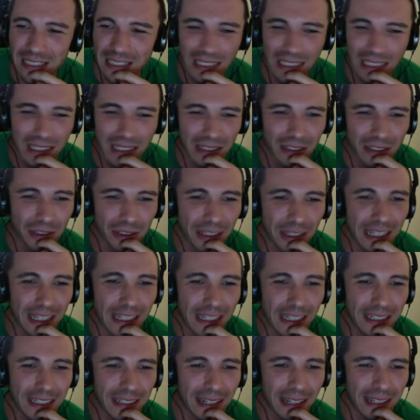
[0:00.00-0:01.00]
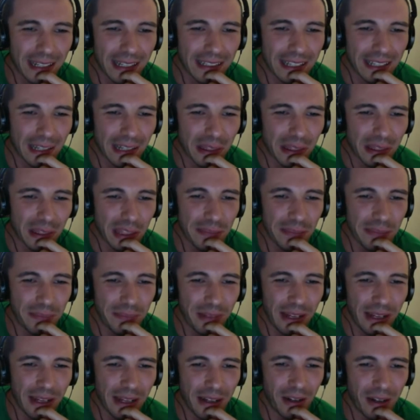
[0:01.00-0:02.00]
today the theme
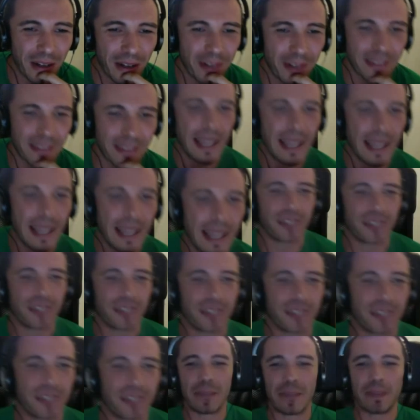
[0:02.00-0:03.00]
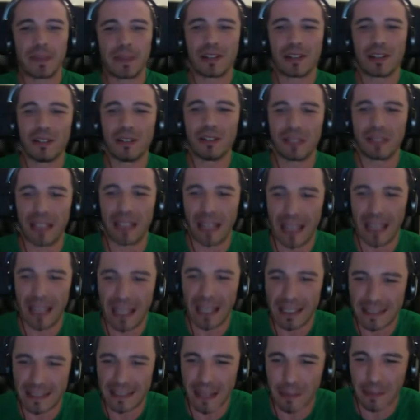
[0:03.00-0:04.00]
or the subject of the episode is
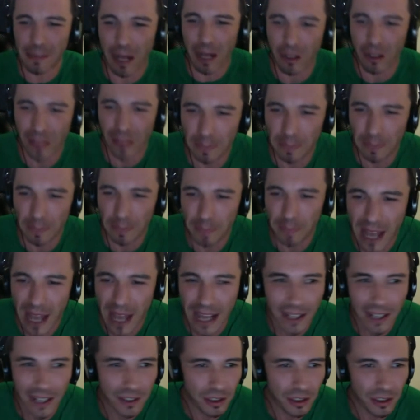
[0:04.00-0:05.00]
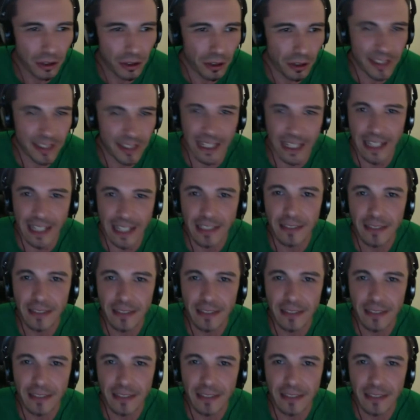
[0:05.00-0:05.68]
about the Prague Zouk scene.